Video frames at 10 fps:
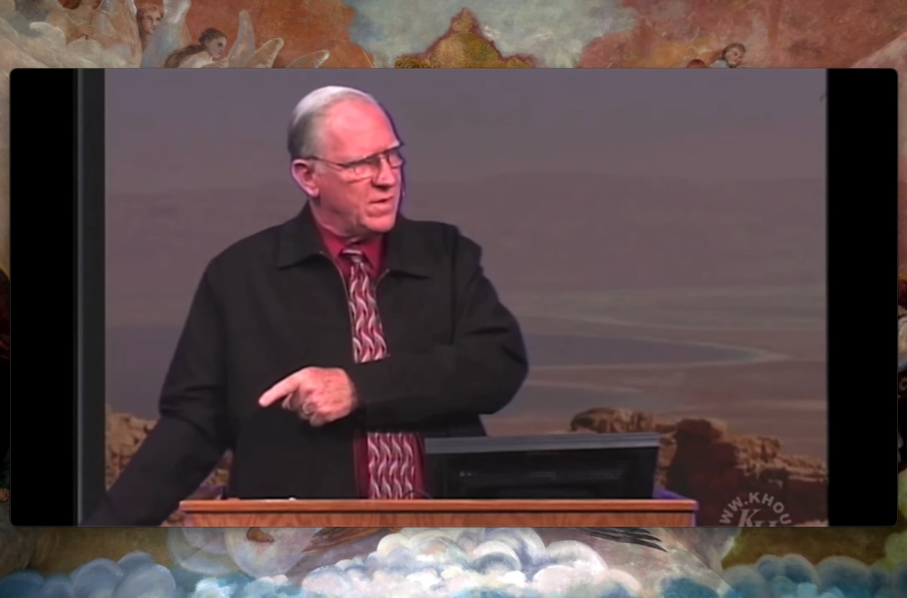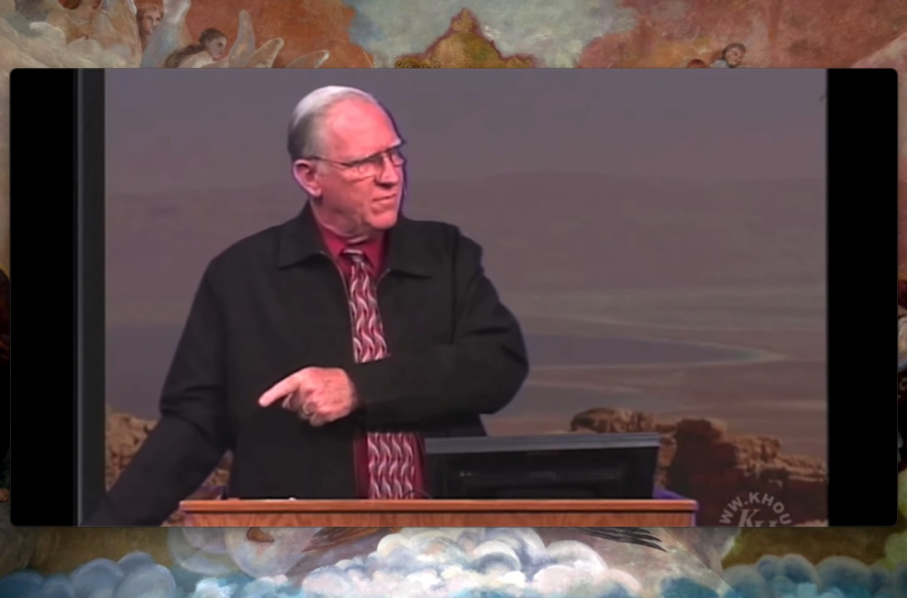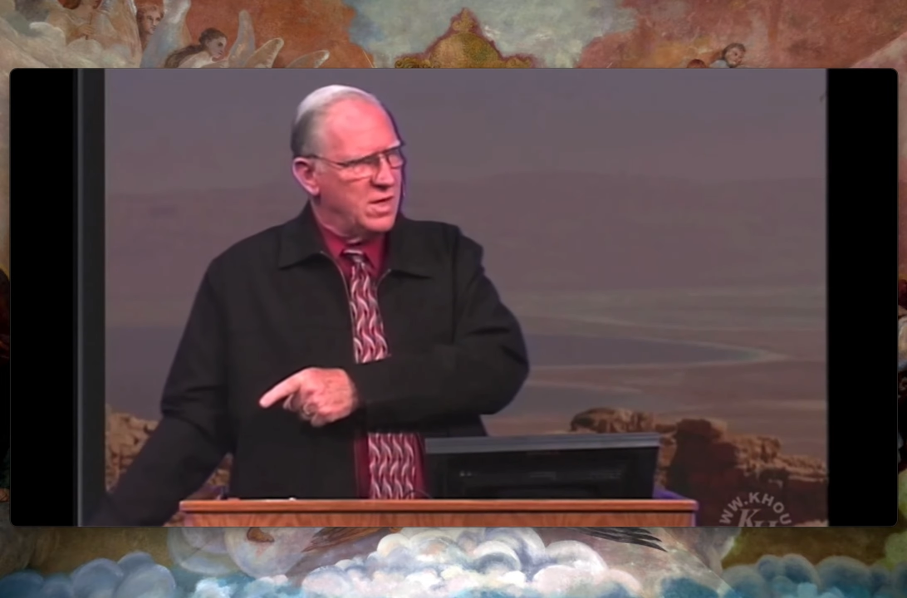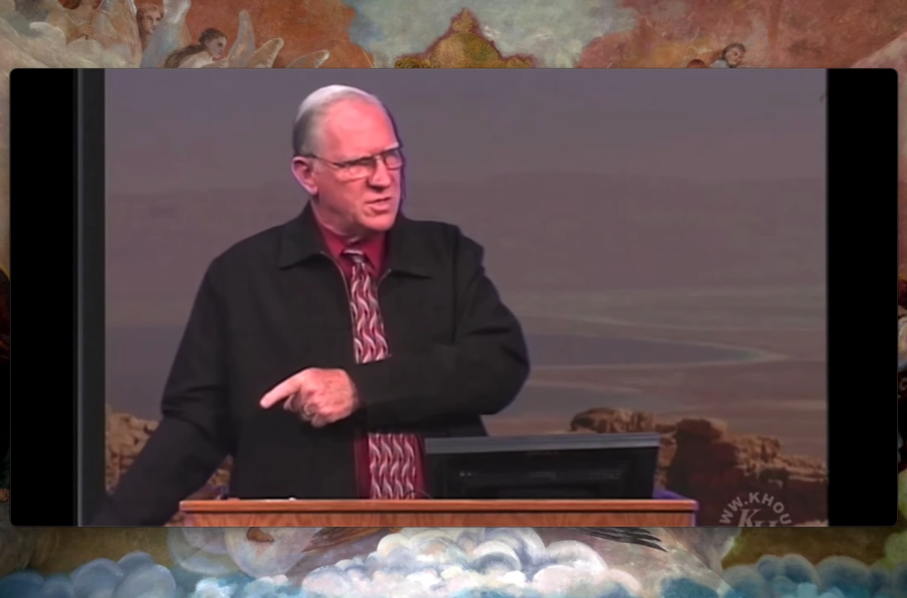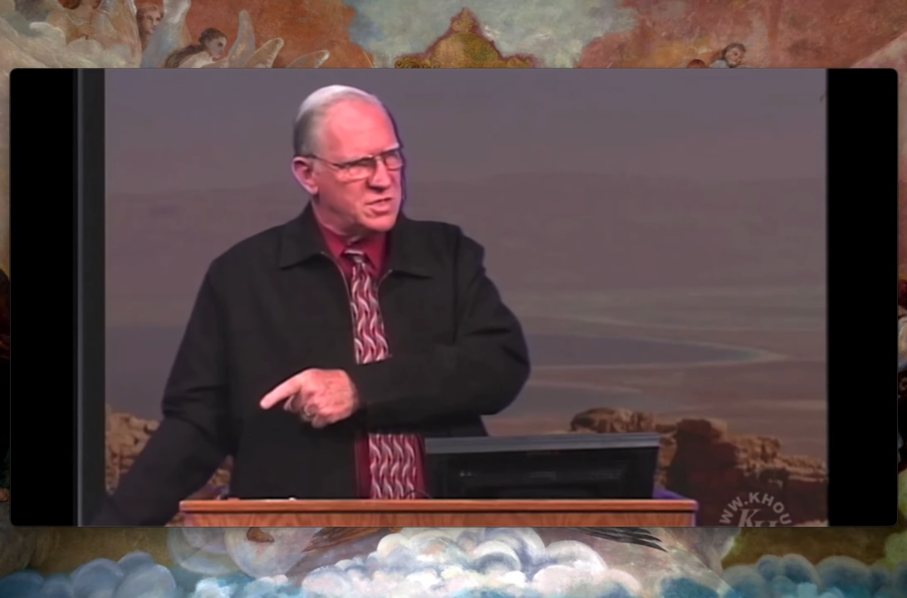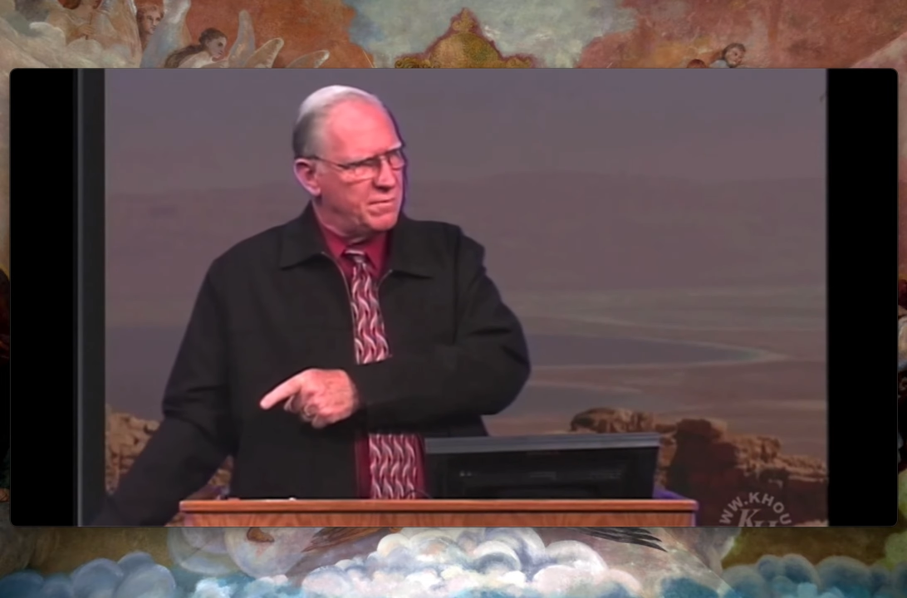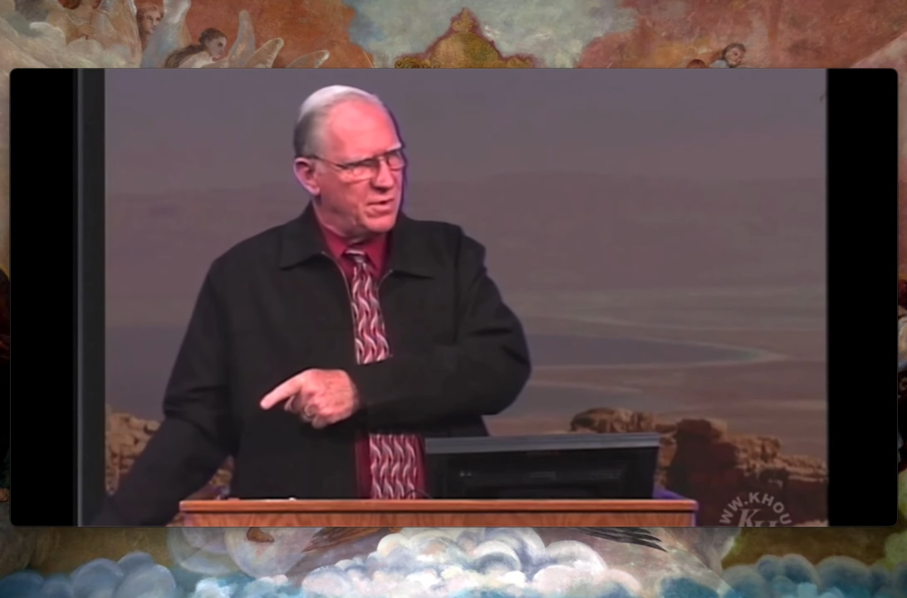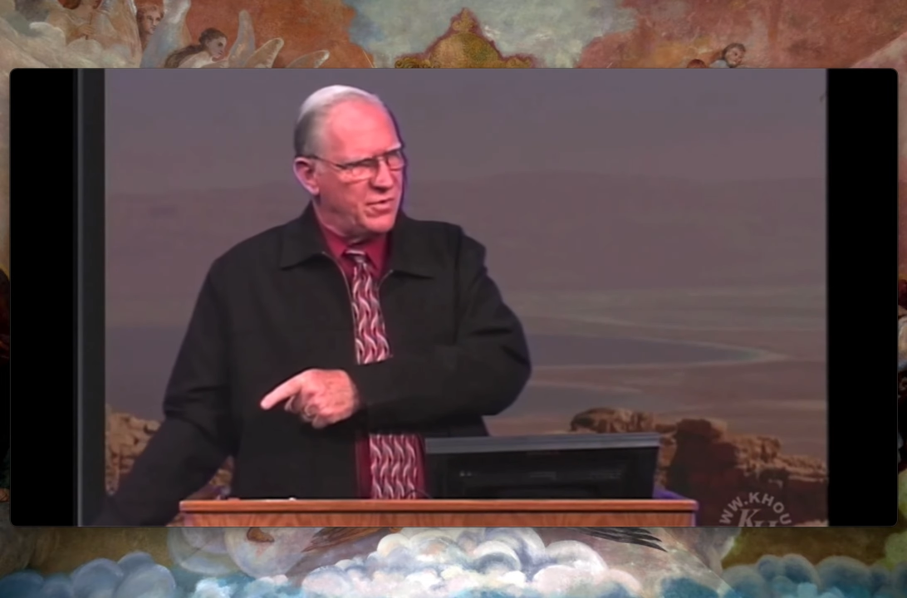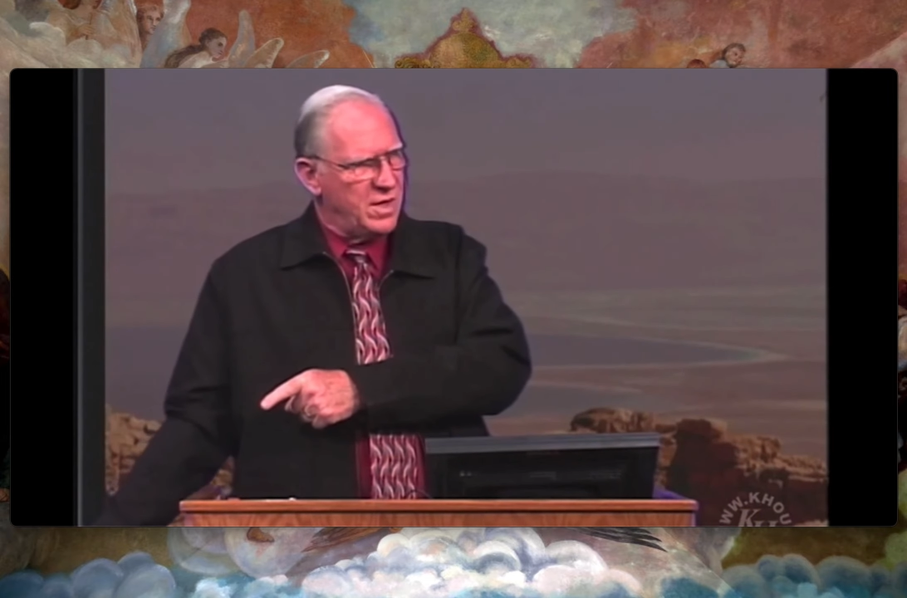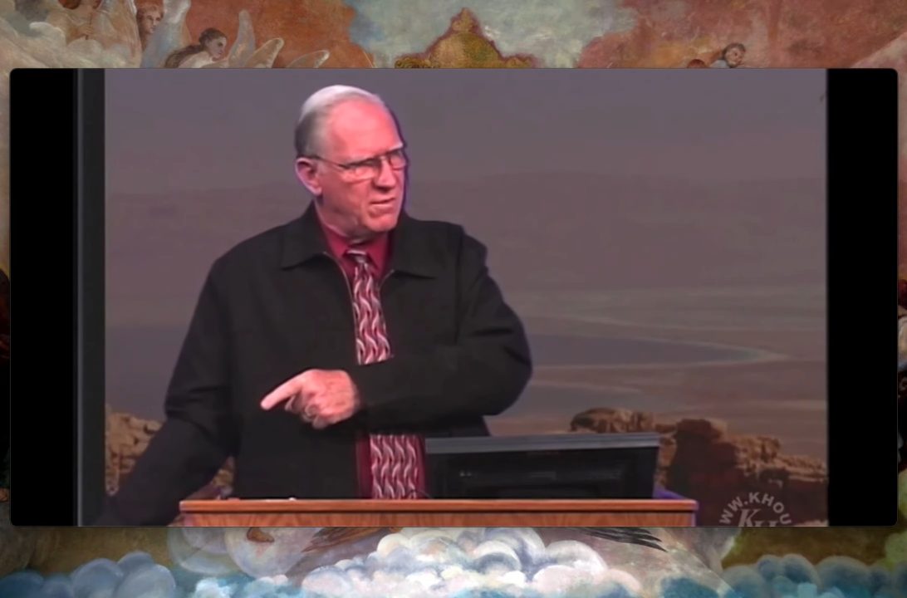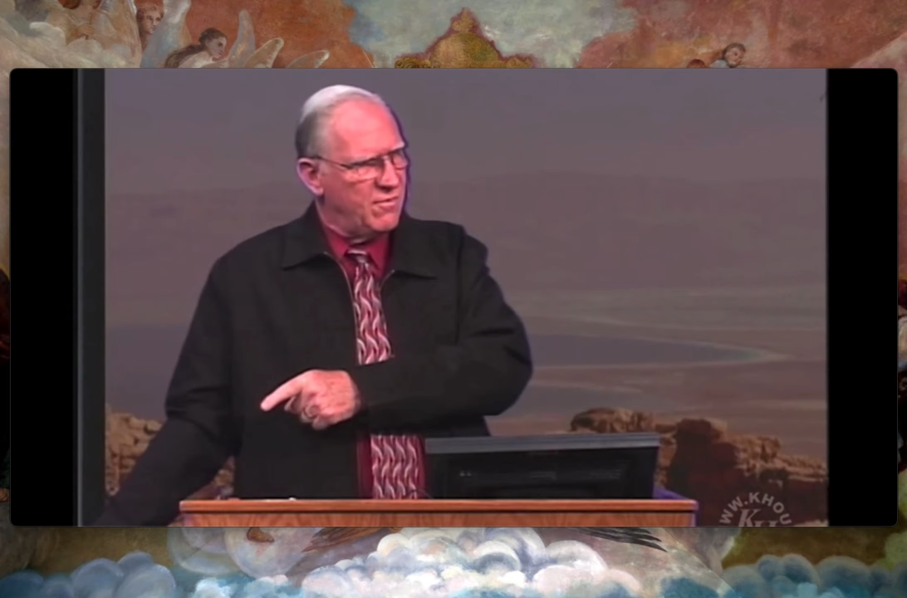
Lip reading: Very simple thing,